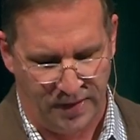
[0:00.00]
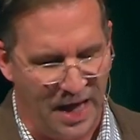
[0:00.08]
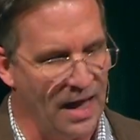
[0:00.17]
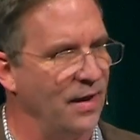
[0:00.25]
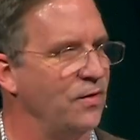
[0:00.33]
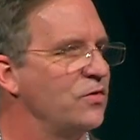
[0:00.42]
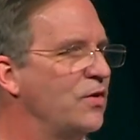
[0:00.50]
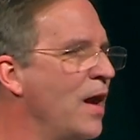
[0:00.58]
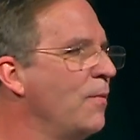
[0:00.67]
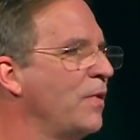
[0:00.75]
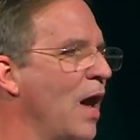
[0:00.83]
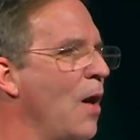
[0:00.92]
And at the
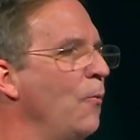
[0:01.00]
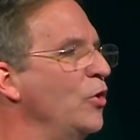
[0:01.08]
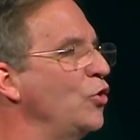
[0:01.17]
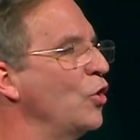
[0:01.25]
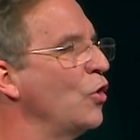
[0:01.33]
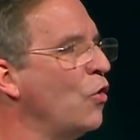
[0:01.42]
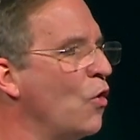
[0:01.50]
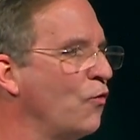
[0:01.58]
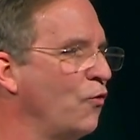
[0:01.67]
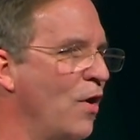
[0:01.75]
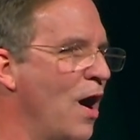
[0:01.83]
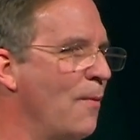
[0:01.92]
same time, we should look
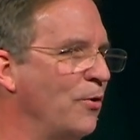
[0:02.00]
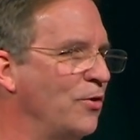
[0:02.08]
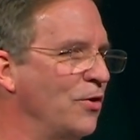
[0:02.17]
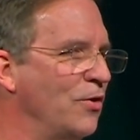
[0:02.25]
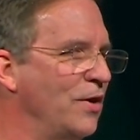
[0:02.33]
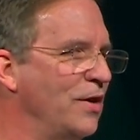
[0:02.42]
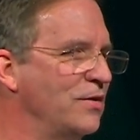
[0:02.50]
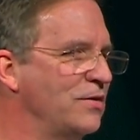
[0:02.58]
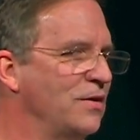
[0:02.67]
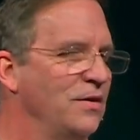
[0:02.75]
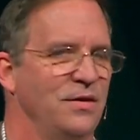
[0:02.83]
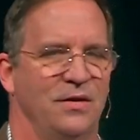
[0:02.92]
for opportunities
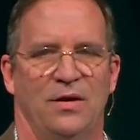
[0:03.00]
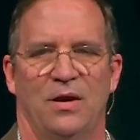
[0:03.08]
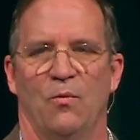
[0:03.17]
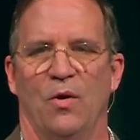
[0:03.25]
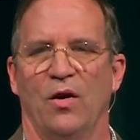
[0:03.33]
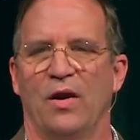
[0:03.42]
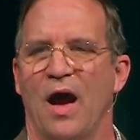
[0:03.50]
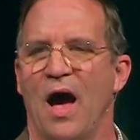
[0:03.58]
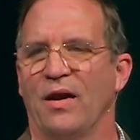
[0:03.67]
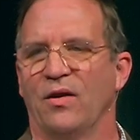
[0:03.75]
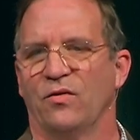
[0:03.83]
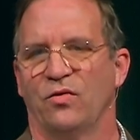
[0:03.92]
where
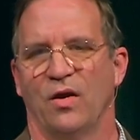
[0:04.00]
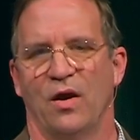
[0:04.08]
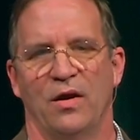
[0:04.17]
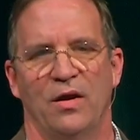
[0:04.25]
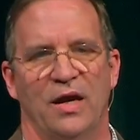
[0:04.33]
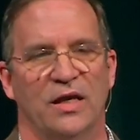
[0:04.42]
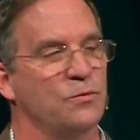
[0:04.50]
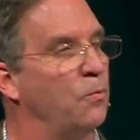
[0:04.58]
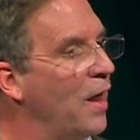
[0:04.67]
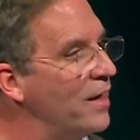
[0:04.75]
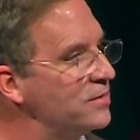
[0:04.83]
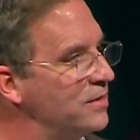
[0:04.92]
God is
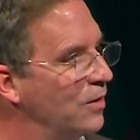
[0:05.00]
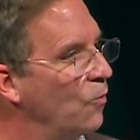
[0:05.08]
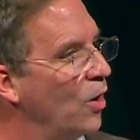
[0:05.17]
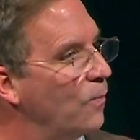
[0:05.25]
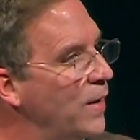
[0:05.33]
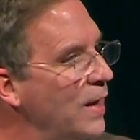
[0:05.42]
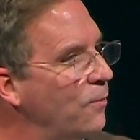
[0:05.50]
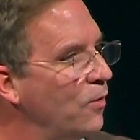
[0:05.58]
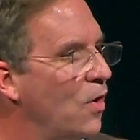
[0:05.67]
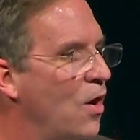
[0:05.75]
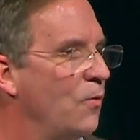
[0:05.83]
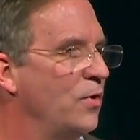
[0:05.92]
blessing, where
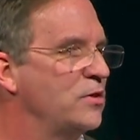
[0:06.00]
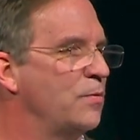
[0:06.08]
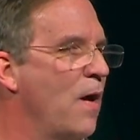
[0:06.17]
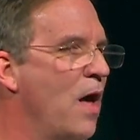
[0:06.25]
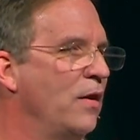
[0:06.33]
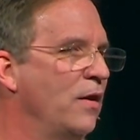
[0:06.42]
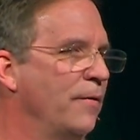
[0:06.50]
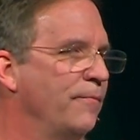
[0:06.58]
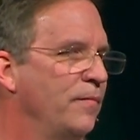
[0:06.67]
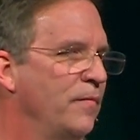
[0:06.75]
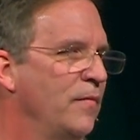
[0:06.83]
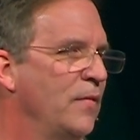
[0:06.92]
people are responding.
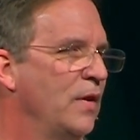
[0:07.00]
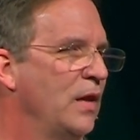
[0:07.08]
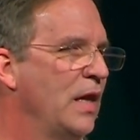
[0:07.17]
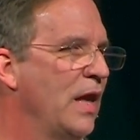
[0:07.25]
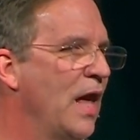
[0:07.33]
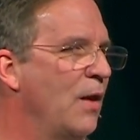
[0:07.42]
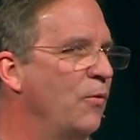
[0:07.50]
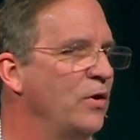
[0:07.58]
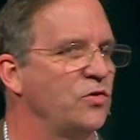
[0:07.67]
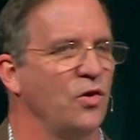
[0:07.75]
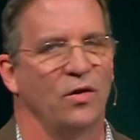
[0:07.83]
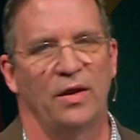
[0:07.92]
And we
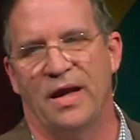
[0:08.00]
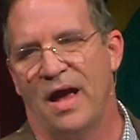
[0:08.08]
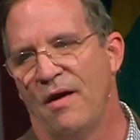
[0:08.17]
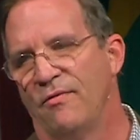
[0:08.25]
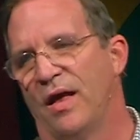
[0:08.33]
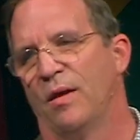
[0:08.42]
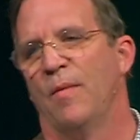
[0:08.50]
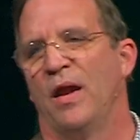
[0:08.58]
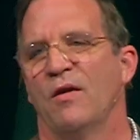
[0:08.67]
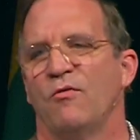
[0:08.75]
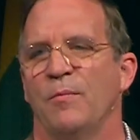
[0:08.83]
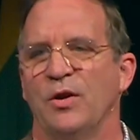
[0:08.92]
certainly have that.
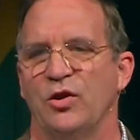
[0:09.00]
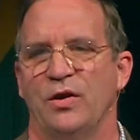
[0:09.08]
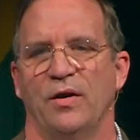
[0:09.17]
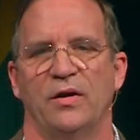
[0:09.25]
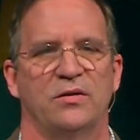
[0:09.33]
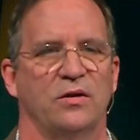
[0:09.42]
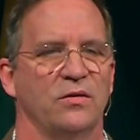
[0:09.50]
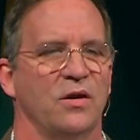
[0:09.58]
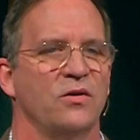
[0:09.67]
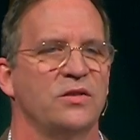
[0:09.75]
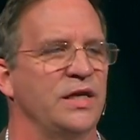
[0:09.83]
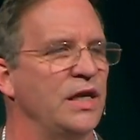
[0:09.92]
Many of our missionaries
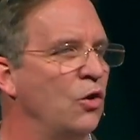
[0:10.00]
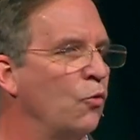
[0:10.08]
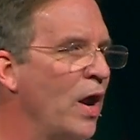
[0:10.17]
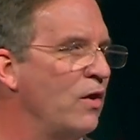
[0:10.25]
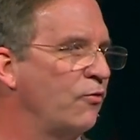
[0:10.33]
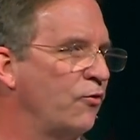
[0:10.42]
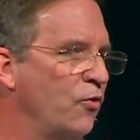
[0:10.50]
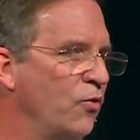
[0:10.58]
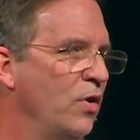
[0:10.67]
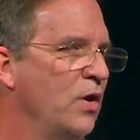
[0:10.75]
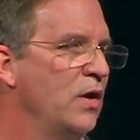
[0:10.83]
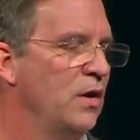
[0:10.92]
are seeing great
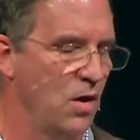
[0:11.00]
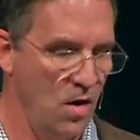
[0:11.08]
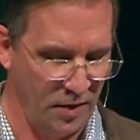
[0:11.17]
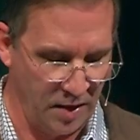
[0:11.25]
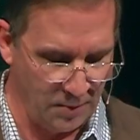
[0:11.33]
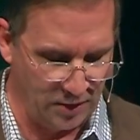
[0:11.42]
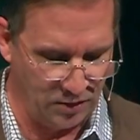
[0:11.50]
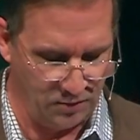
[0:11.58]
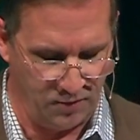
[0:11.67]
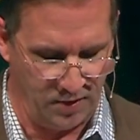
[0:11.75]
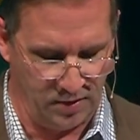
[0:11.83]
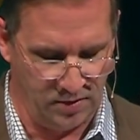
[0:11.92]
fruit on their mission
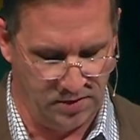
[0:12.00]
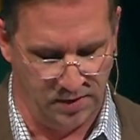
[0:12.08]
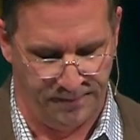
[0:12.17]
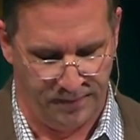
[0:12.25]
fields.